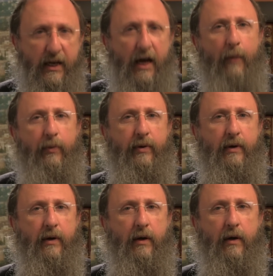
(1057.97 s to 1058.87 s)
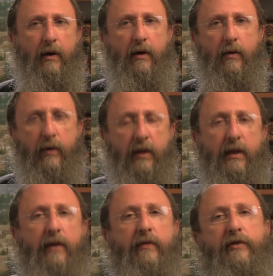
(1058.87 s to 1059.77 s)
up with the
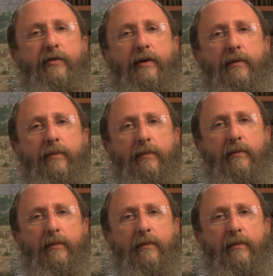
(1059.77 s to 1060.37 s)
land of Israel.